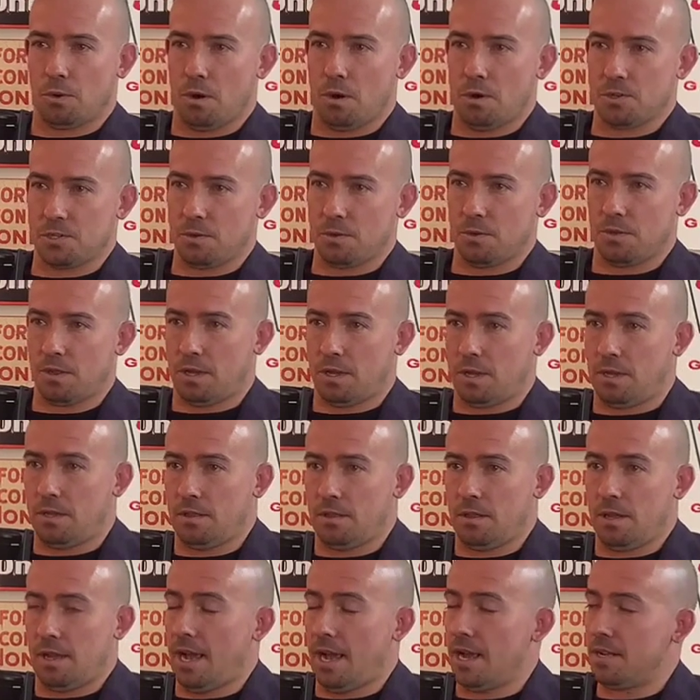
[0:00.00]
also
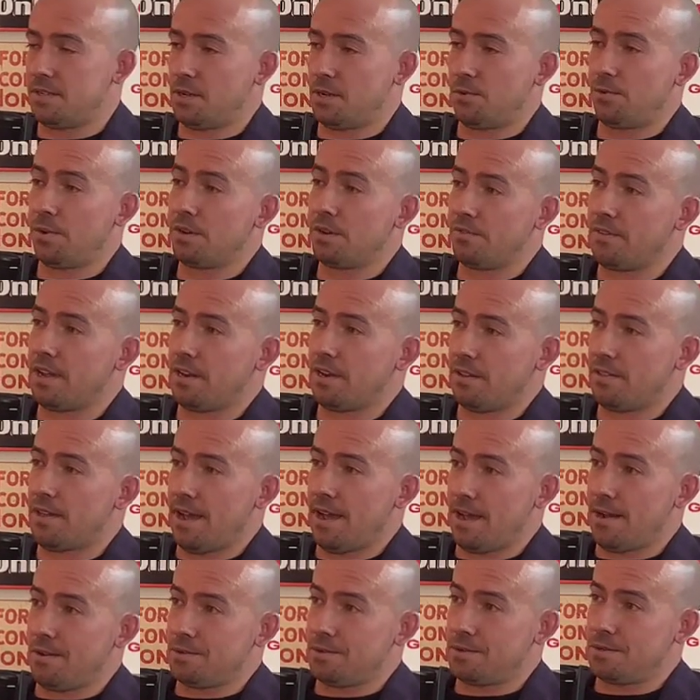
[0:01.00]
the guys that renovated the
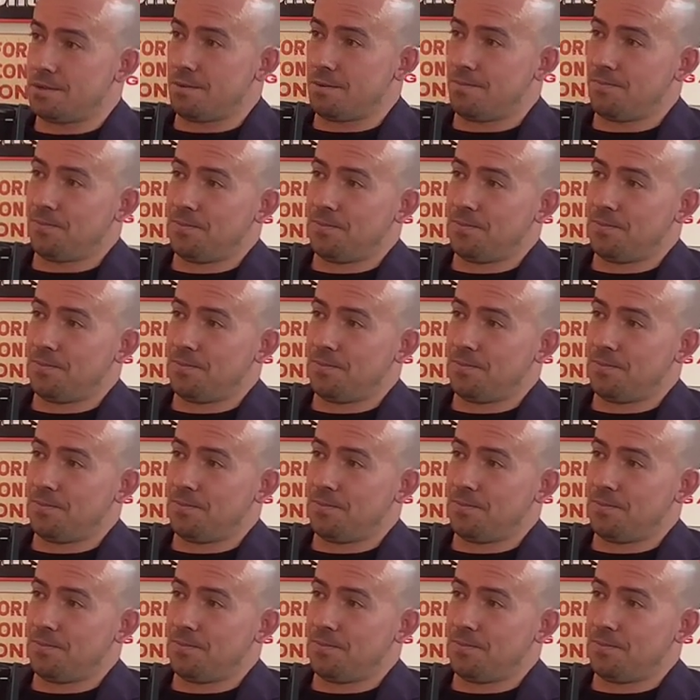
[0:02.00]
house.